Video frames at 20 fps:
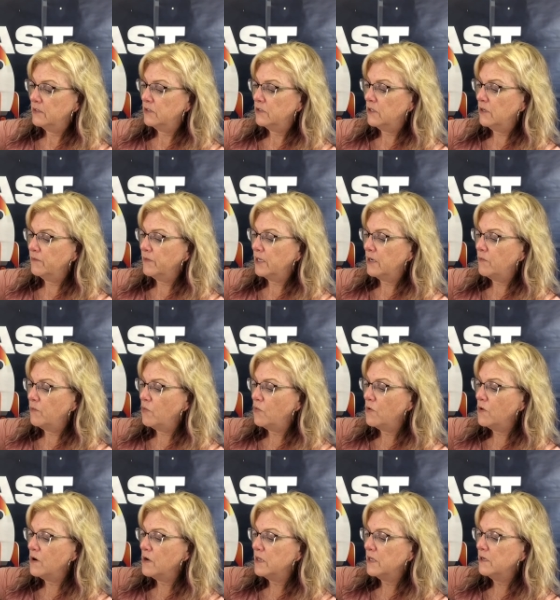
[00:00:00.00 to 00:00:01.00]
So I'm gonna
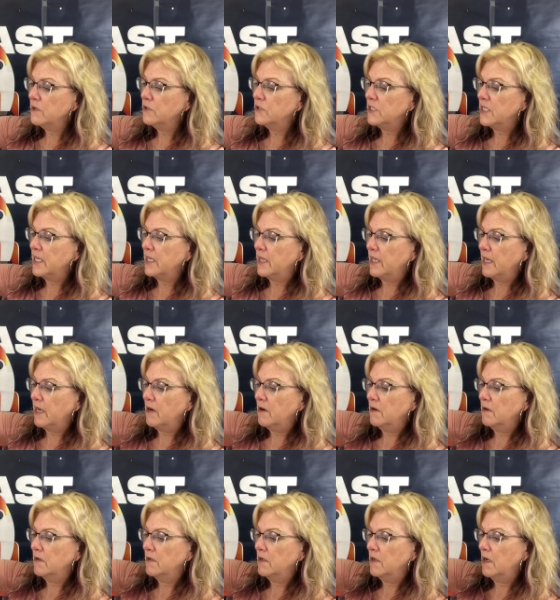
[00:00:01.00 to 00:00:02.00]
pour those in
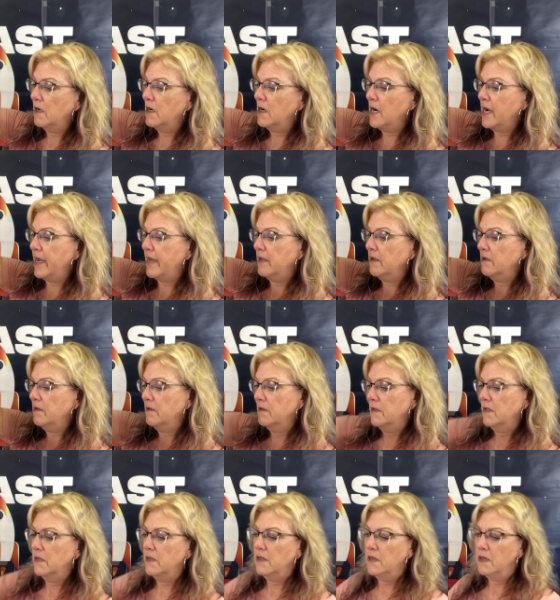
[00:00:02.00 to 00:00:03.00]
there. All right.
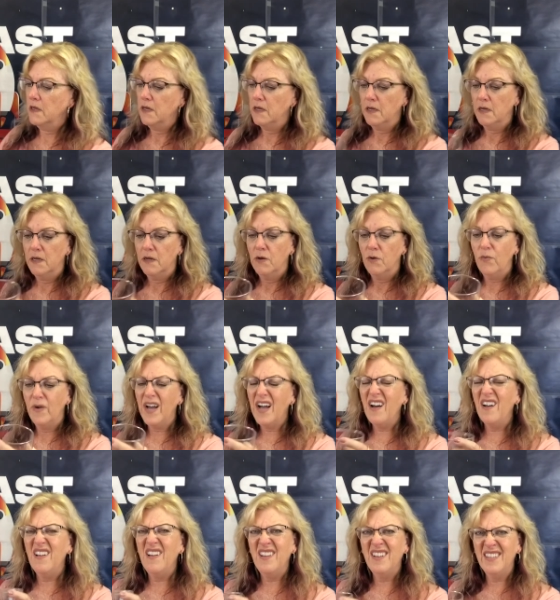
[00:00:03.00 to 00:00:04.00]

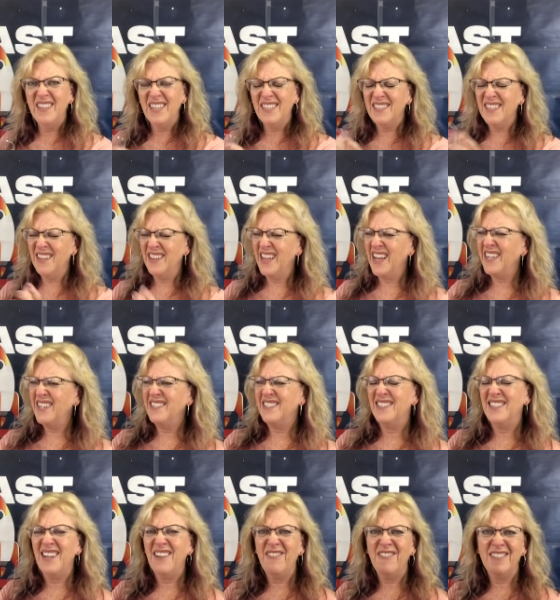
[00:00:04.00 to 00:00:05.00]
Wow, that's a lot of
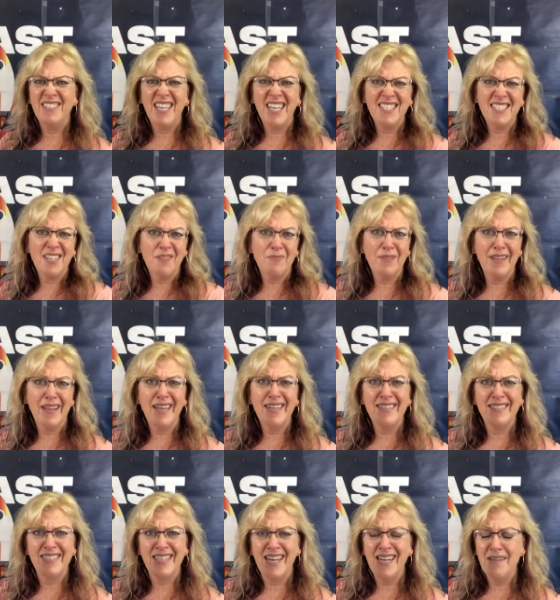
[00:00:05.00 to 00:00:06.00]
stuff. It takes up a lot
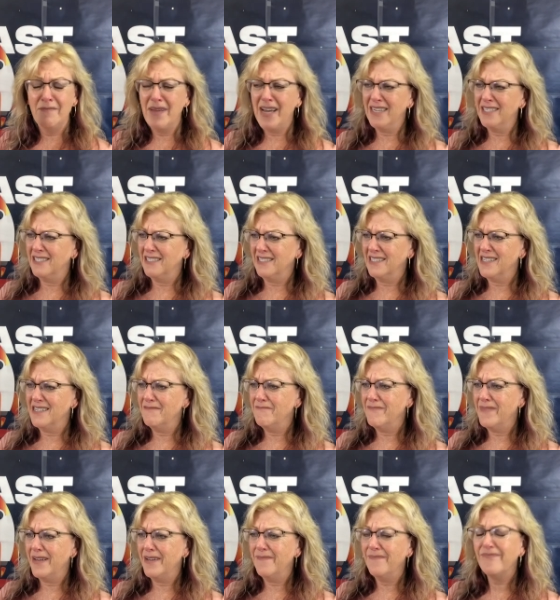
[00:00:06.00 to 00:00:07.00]
of time actually,
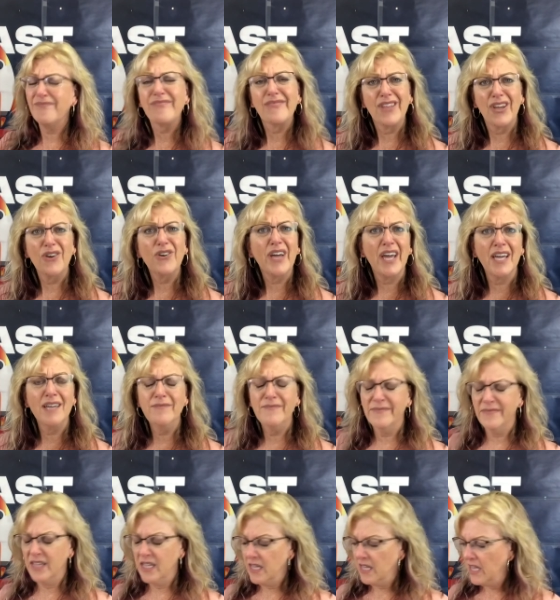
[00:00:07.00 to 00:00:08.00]
but okay.
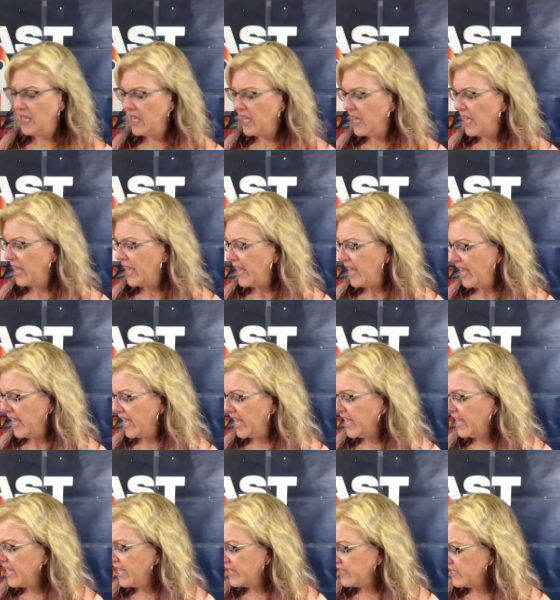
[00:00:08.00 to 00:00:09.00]

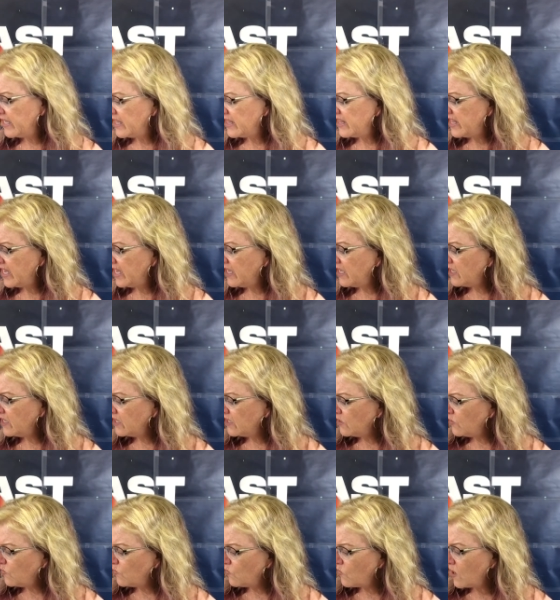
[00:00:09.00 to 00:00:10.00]
And then
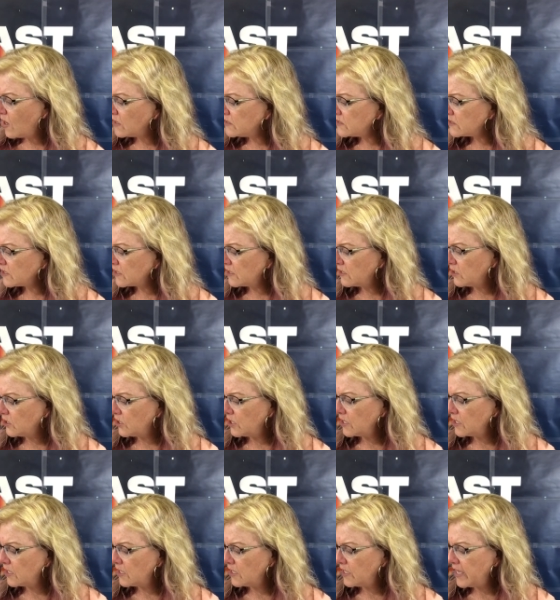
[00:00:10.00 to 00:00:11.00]
we're also gonna look
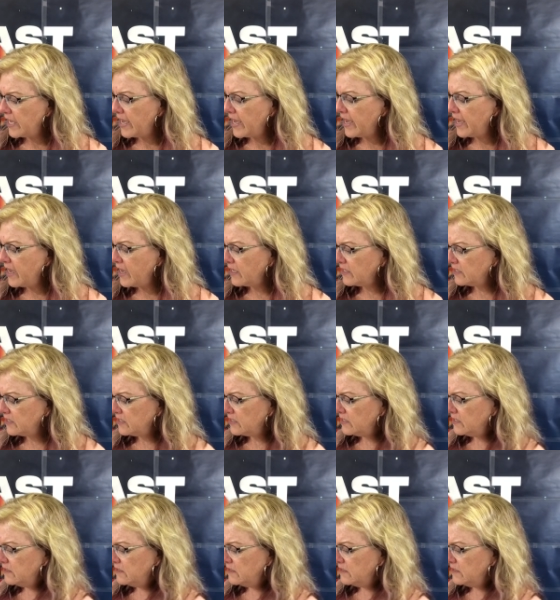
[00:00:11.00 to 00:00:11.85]
at